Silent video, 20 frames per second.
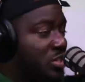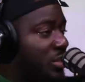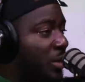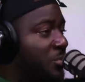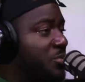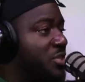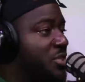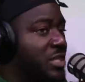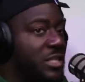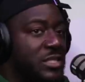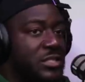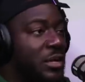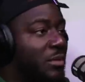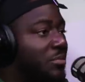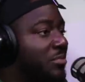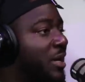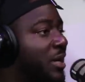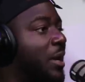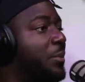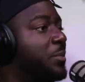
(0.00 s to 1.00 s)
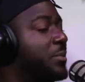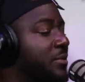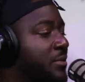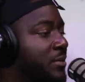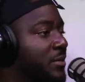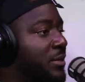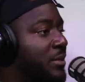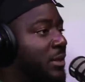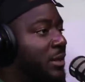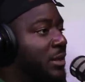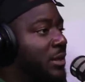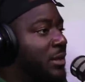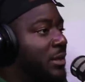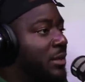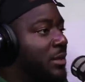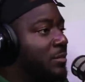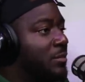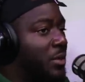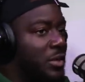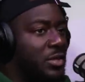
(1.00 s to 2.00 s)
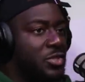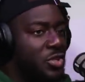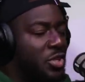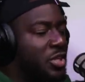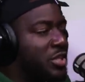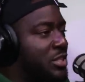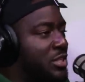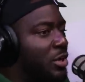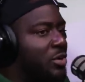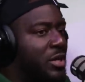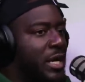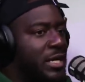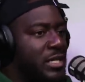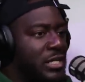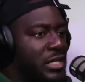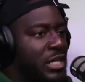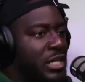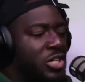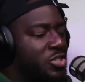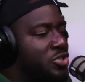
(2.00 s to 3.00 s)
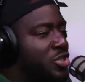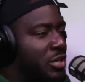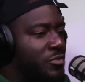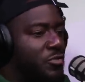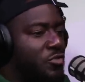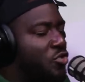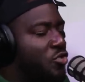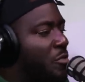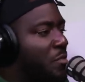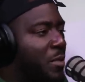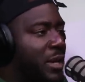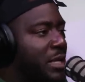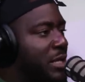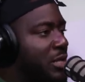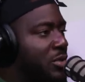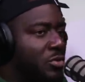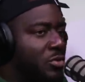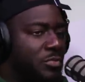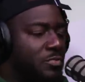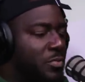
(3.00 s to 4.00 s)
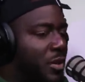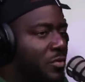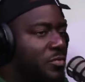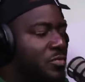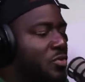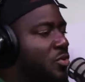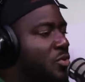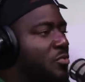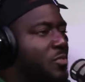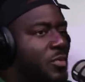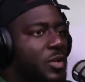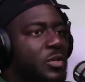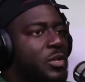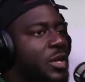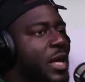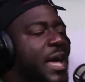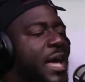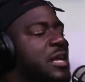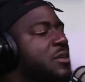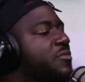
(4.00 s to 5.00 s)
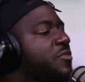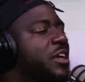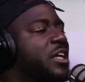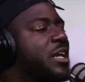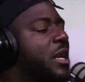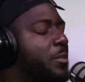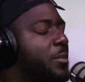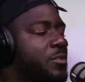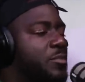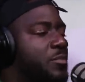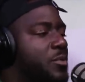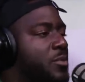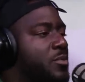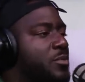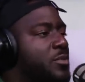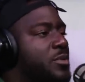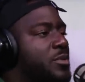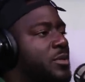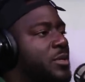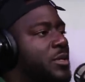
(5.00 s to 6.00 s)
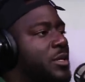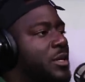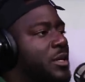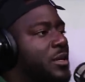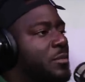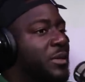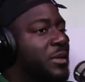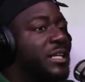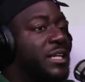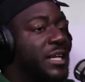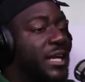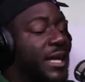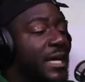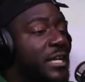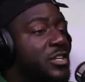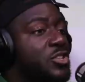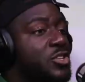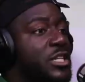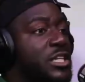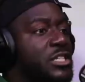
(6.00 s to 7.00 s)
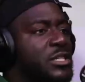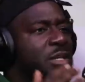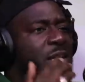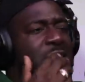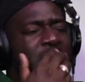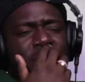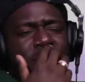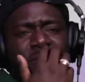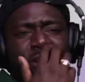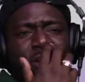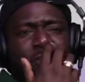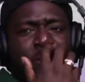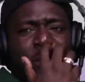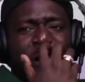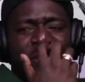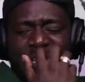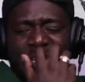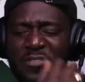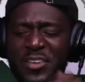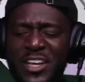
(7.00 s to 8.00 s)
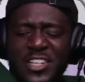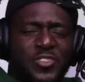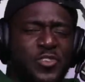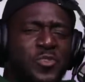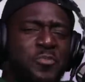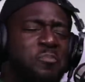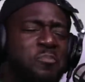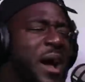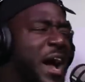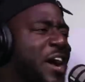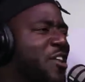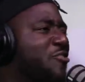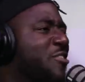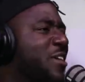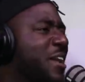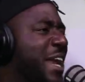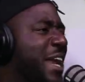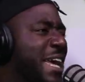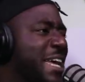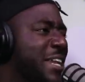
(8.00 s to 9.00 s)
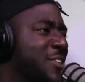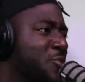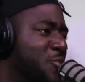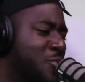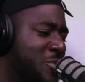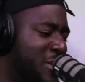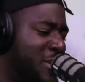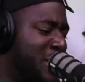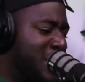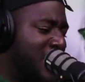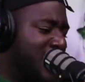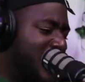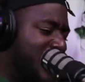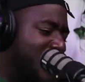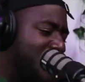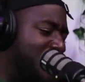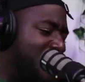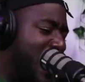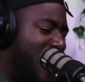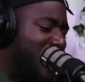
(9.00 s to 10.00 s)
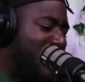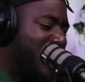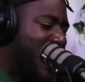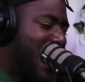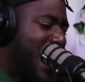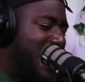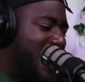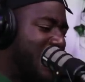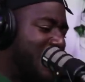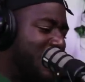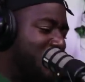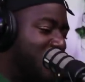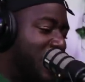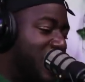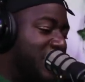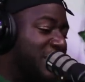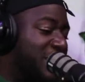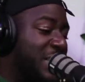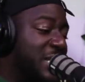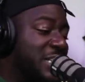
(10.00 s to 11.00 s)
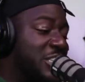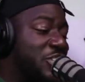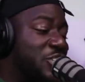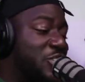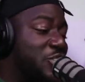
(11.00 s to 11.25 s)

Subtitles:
assumption is something happened. But you can tell that literally, if you've got money, anything can happen, bro. But then again, there's a thing called, I think it's called Bangra Lane or Bangra Alley. Bro, this